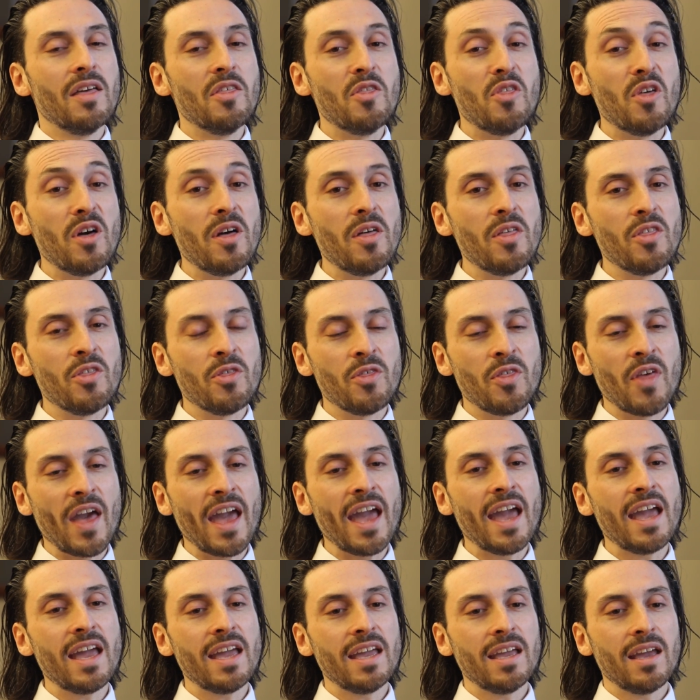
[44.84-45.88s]
that
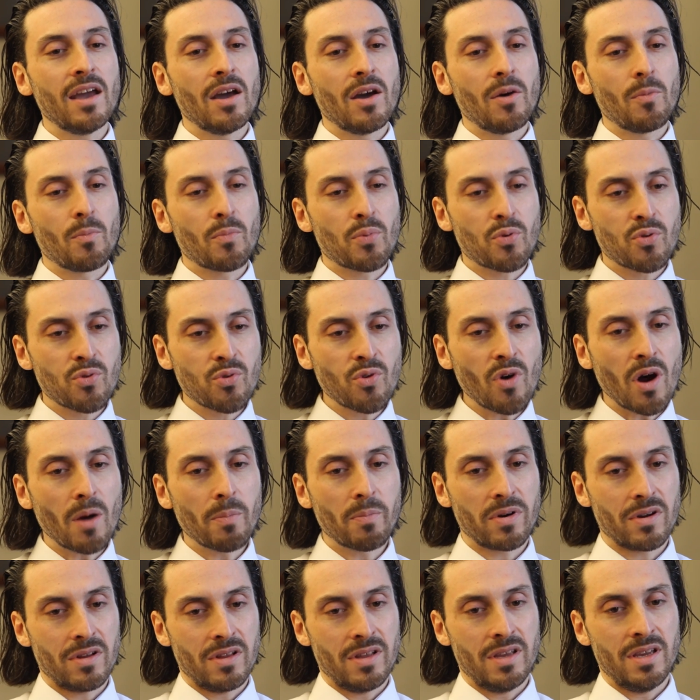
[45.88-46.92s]
they
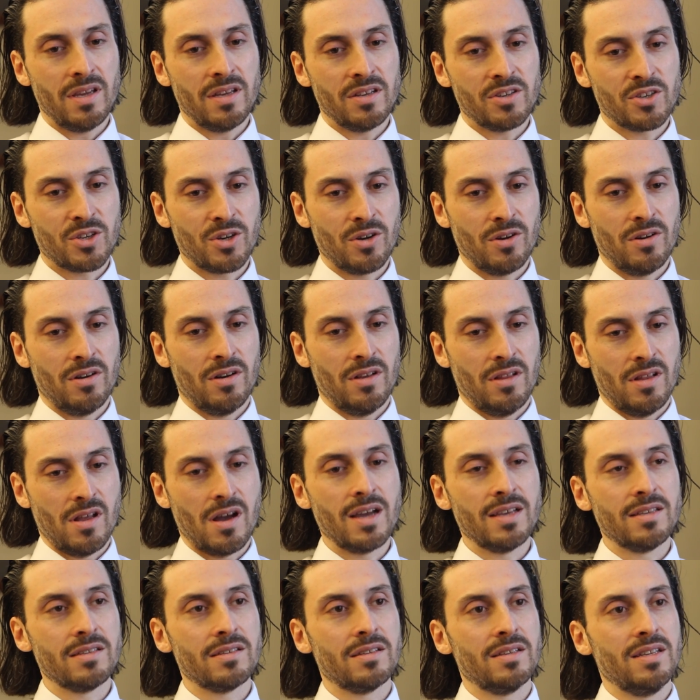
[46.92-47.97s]
properly
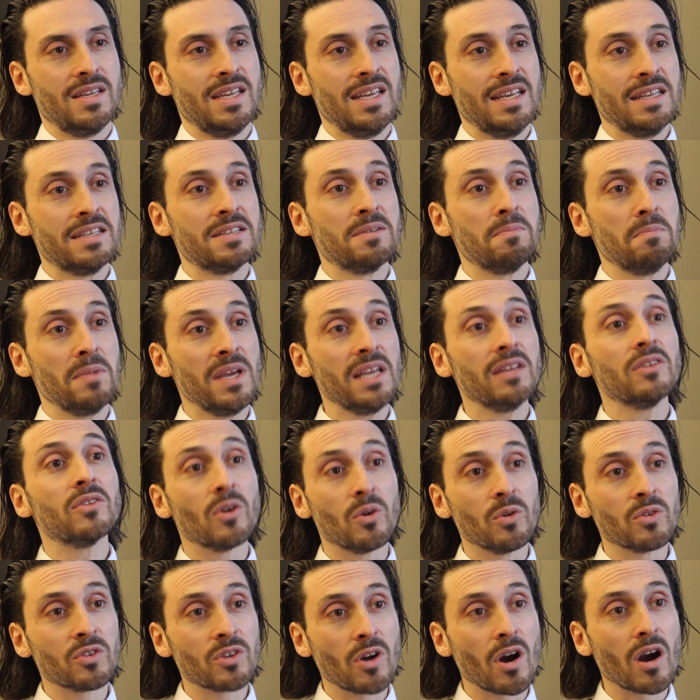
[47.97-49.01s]
internalize the need to meet
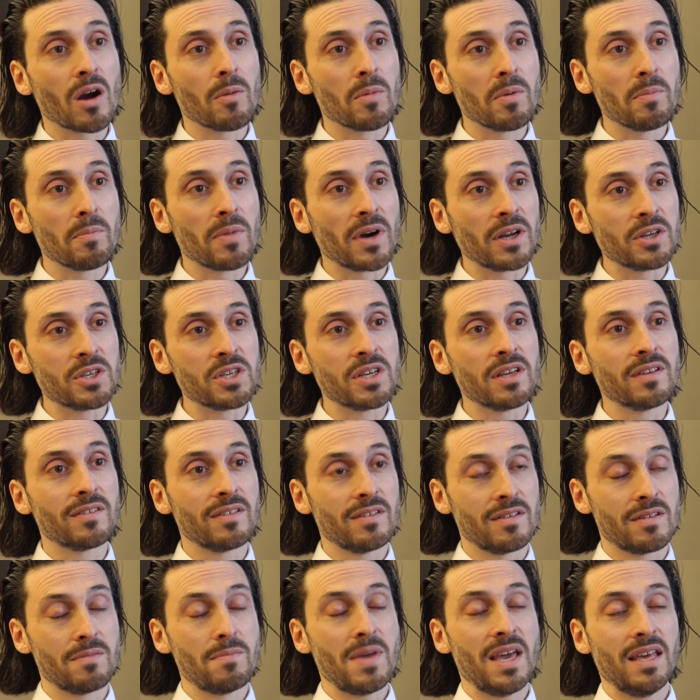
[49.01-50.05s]
those carbon
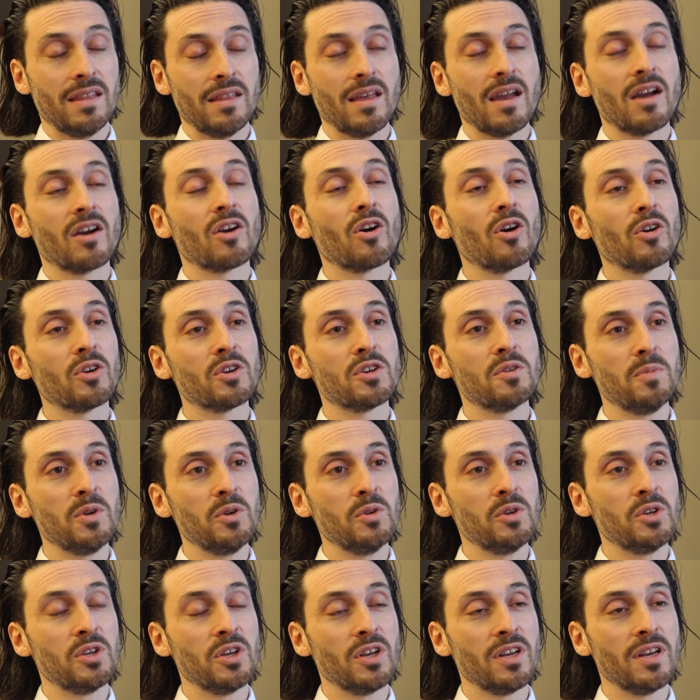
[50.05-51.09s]
budgets and to make their
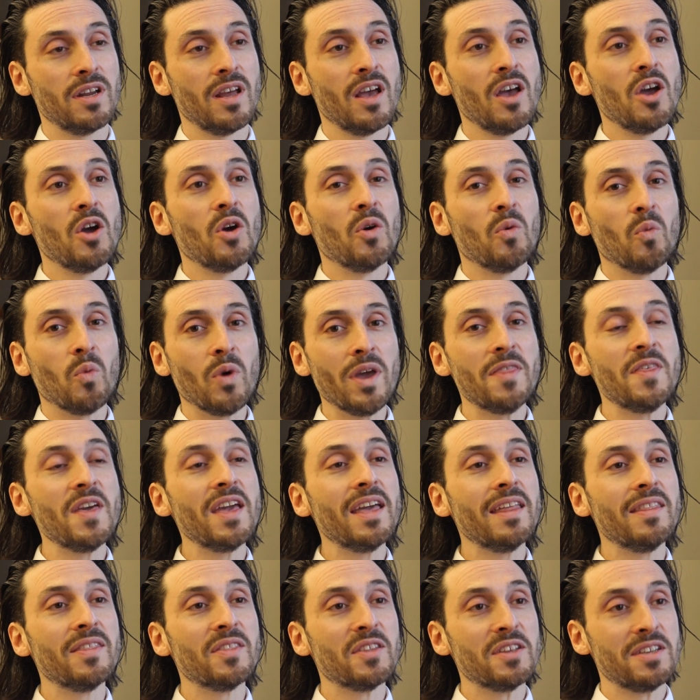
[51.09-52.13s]
contribution
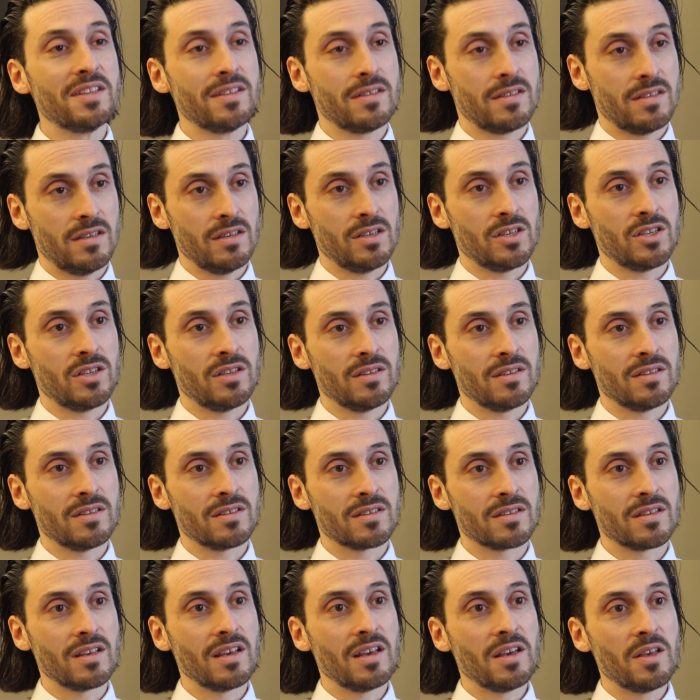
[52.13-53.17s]
within the
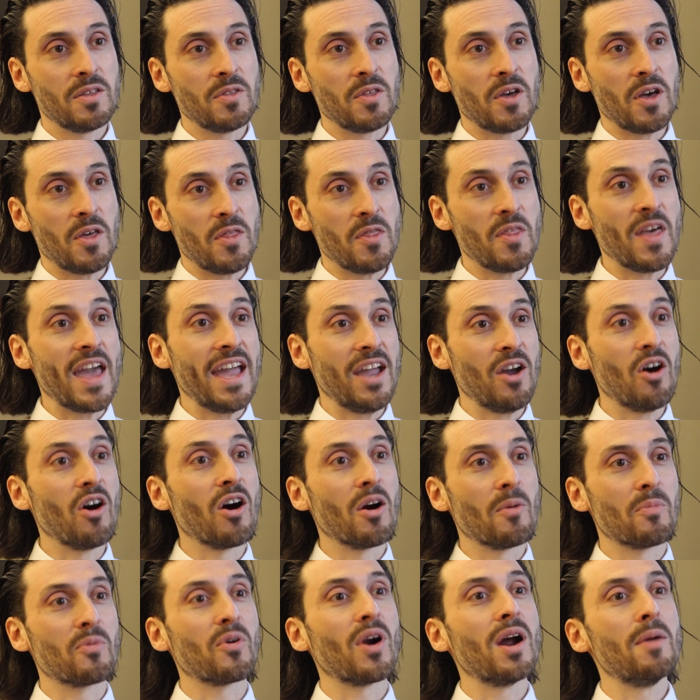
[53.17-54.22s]
decisions that they
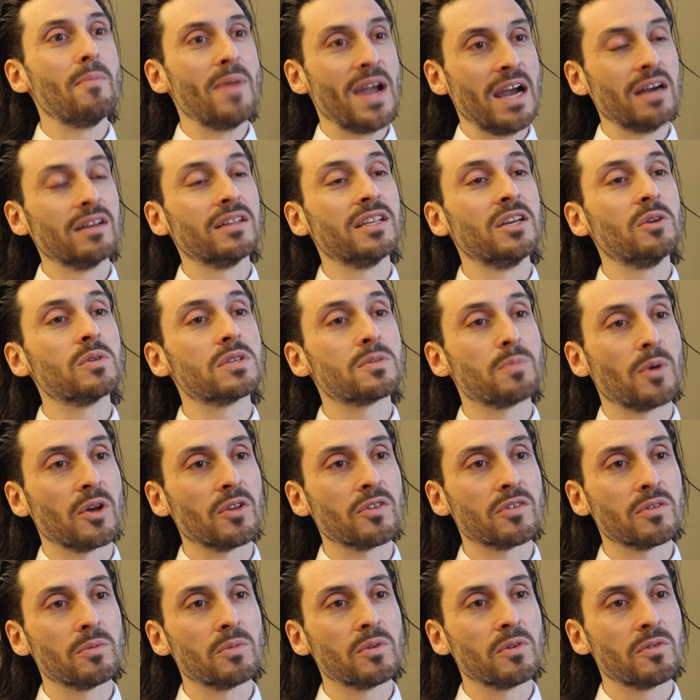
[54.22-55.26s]
are primarily
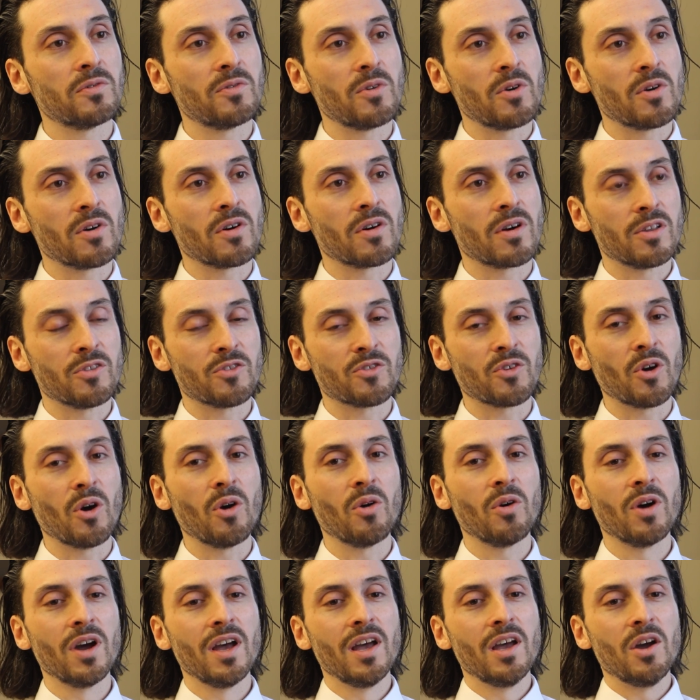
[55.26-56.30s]
responsible for. And
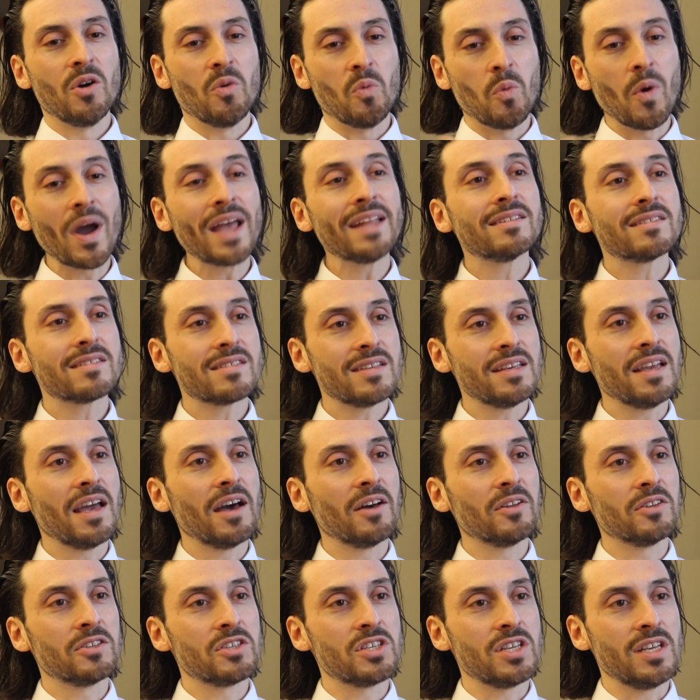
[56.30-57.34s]
so when
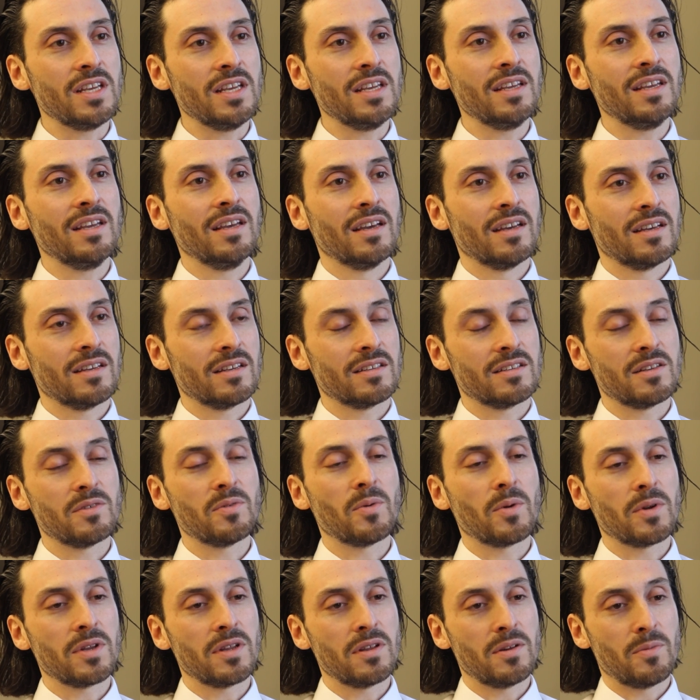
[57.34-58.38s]
CLG,
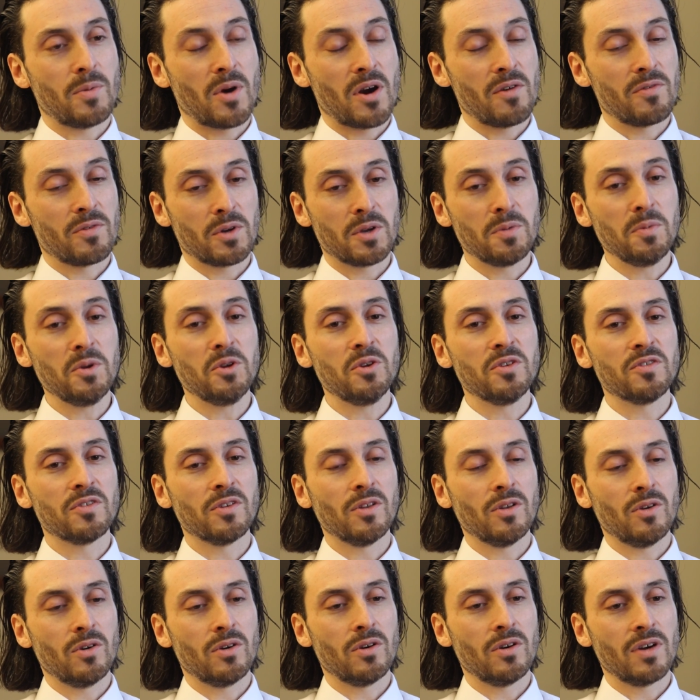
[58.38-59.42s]
the Department for Communities
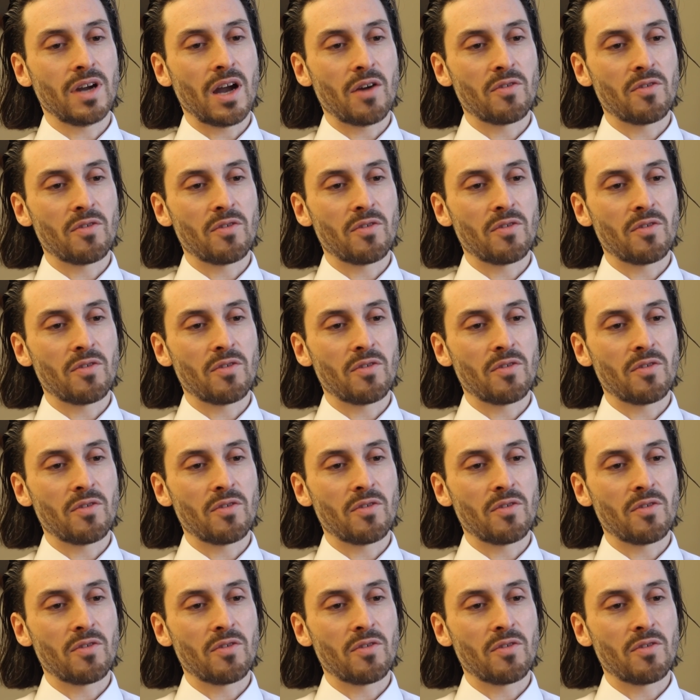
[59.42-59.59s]
and Local